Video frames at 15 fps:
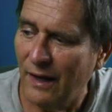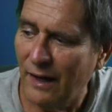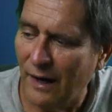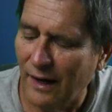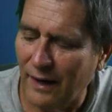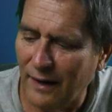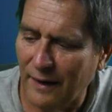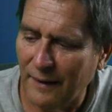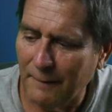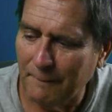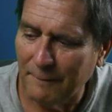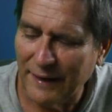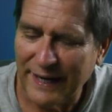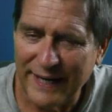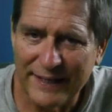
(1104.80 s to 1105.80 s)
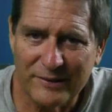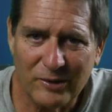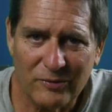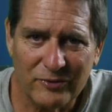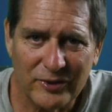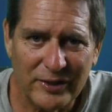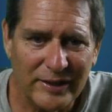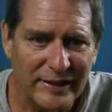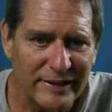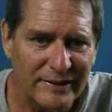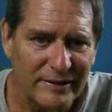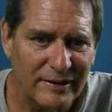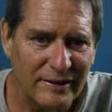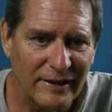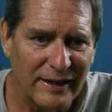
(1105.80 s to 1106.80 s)
hand over it
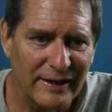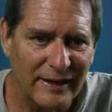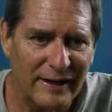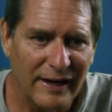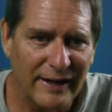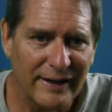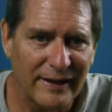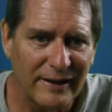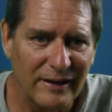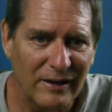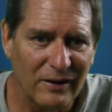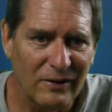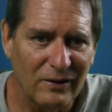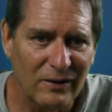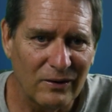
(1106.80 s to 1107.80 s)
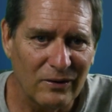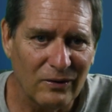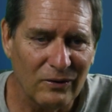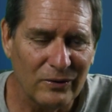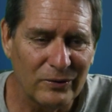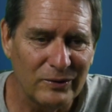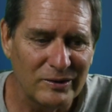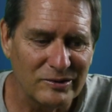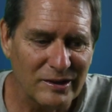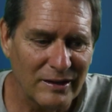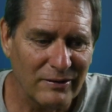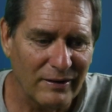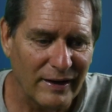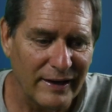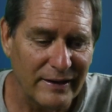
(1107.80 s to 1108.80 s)
and kind of occlude the
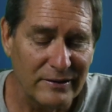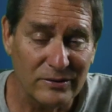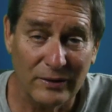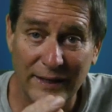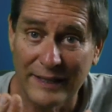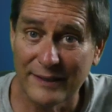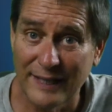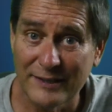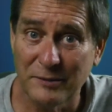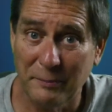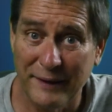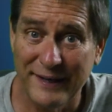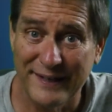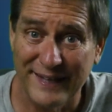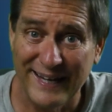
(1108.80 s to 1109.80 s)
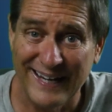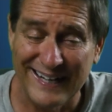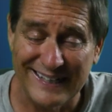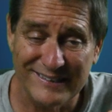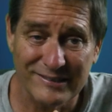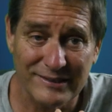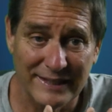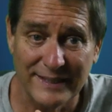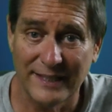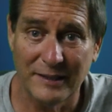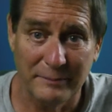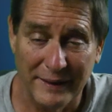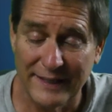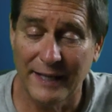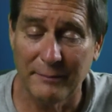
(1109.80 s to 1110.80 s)
sunlight. So that's a pain in the ass. They need
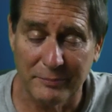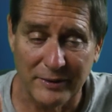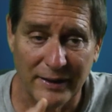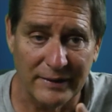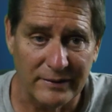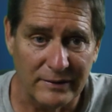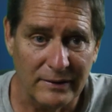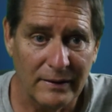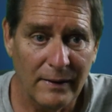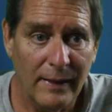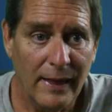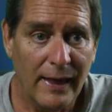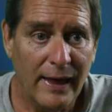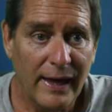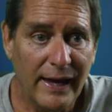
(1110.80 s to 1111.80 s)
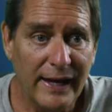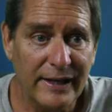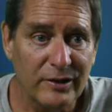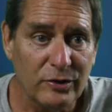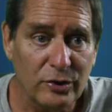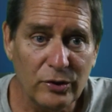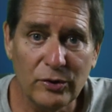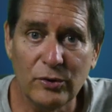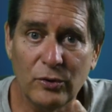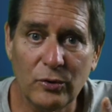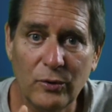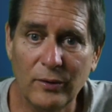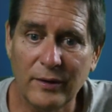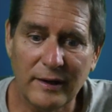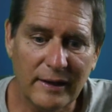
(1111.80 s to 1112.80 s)
to make that brighter. And
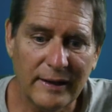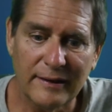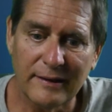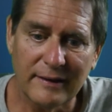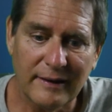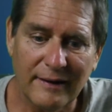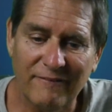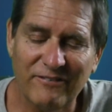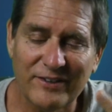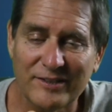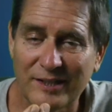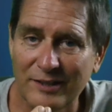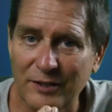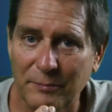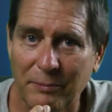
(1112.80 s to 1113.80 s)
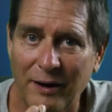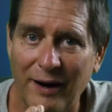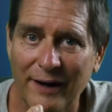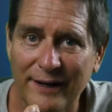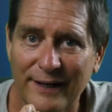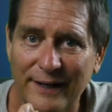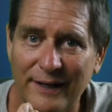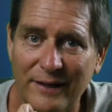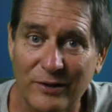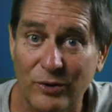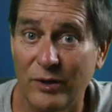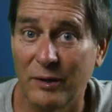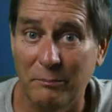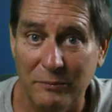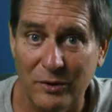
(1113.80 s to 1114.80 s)
two, if it's in your pocket, you
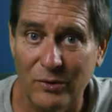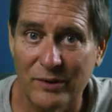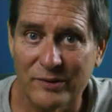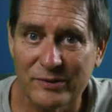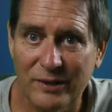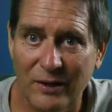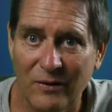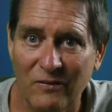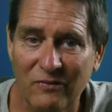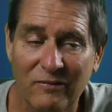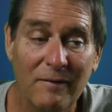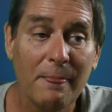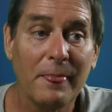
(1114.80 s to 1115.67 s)
can mute yourself.